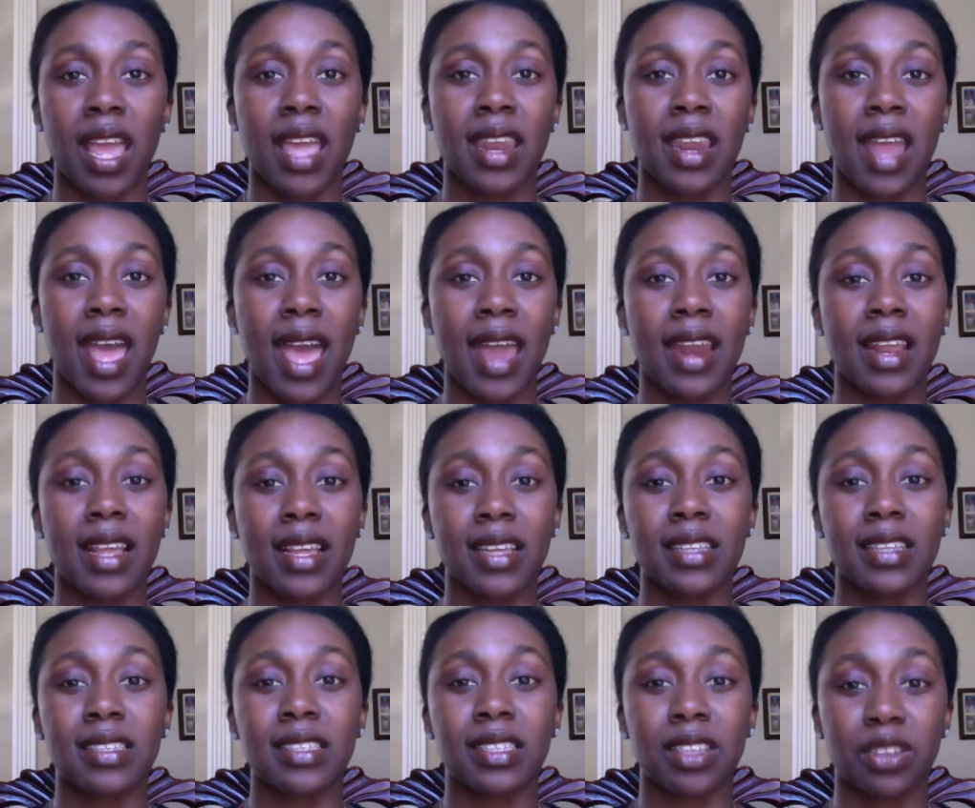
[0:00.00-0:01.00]
and that
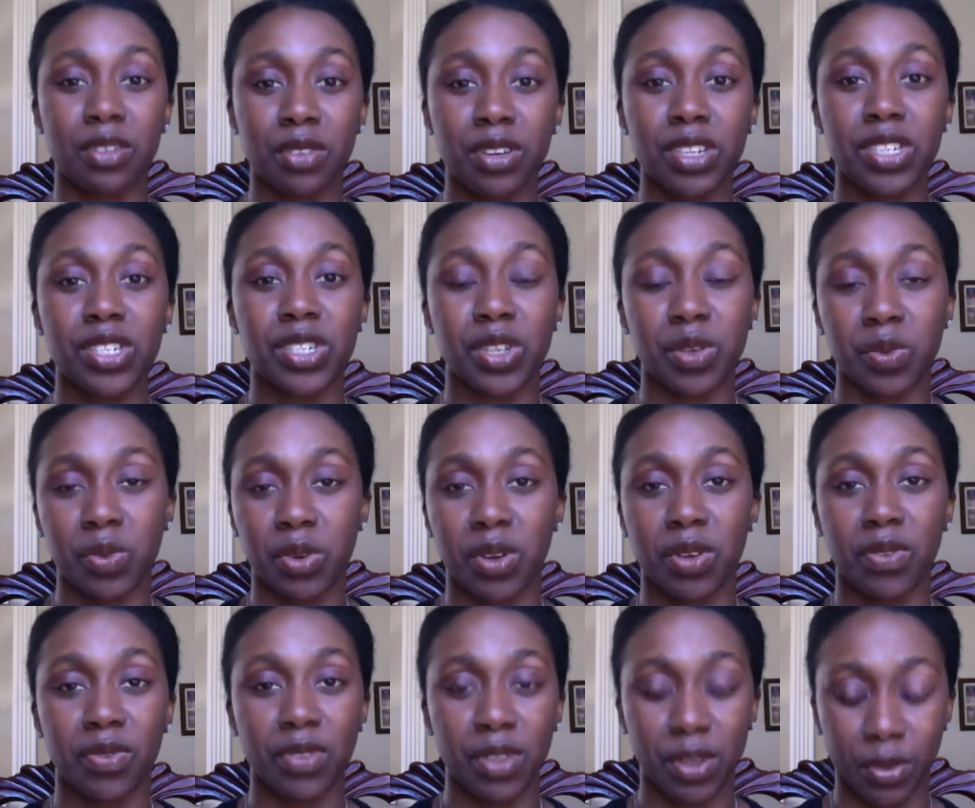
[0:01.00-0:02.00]
is the Christian
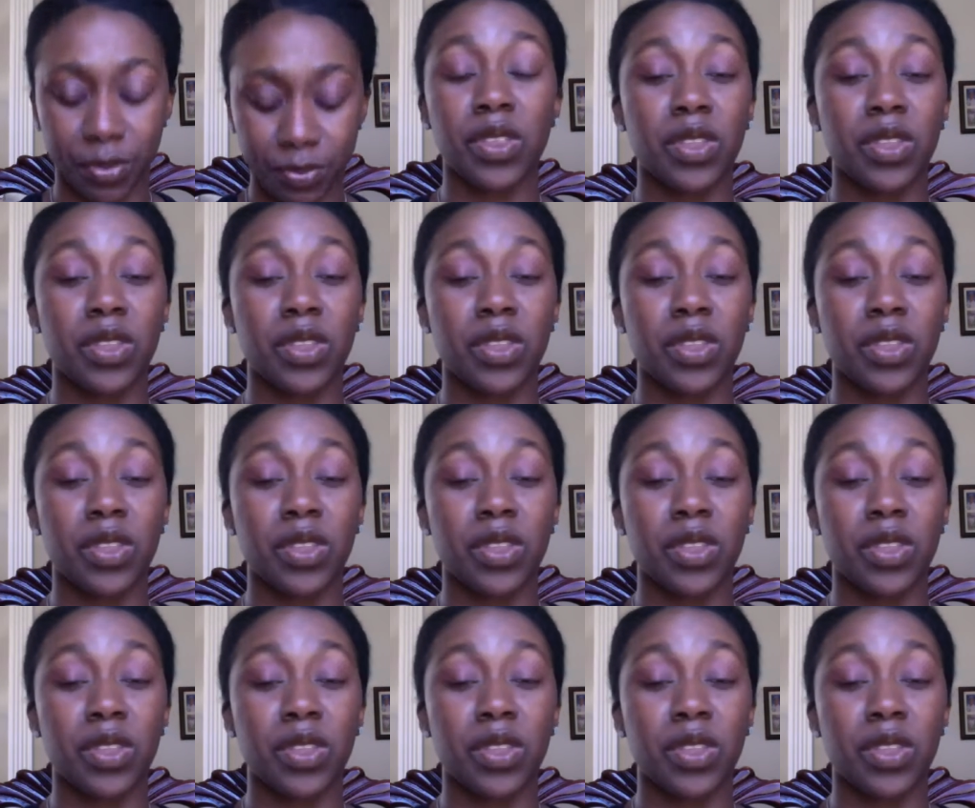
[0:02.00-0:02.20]
worldview.